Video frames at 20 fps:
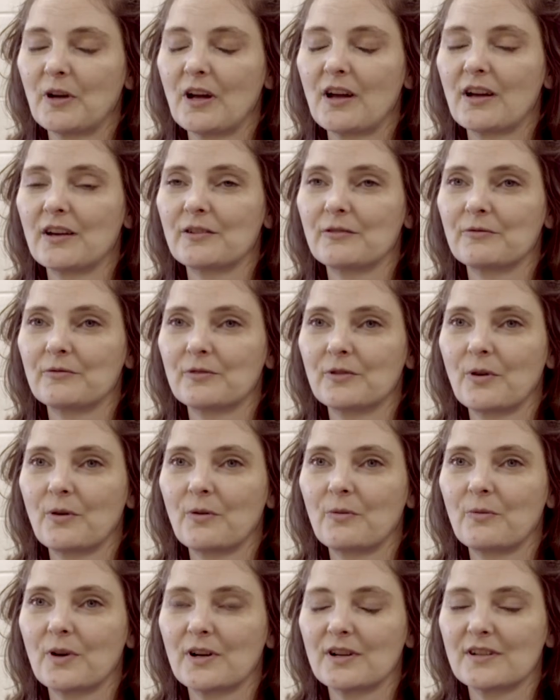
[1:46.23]
kind of
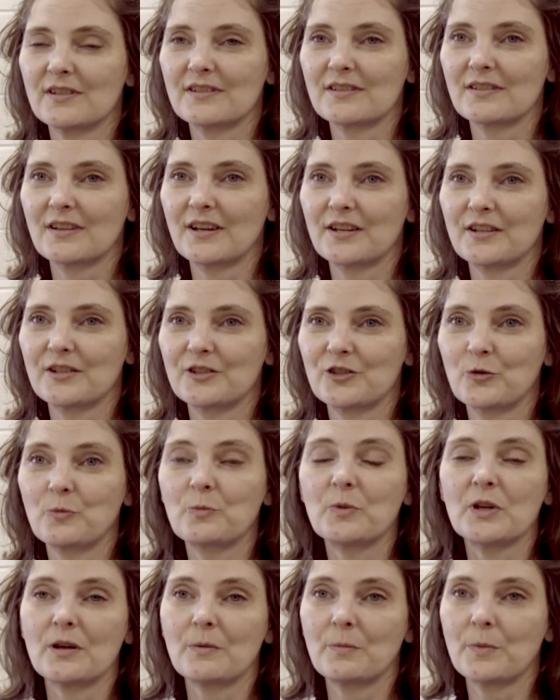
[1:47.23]
know what it's like to
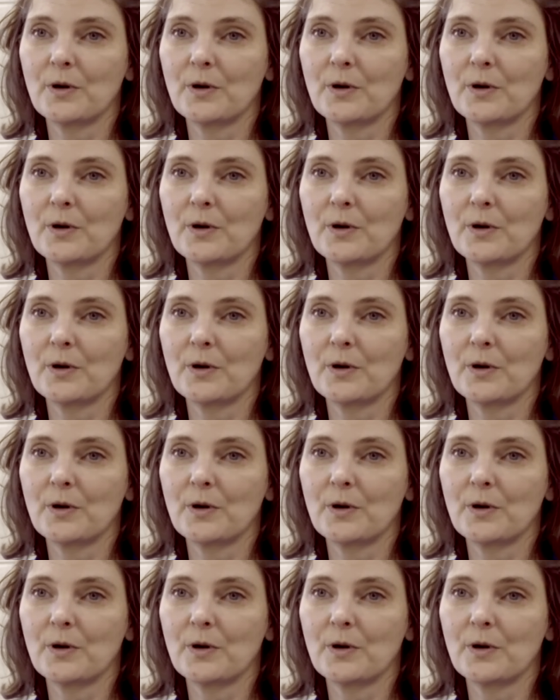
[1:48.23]
be a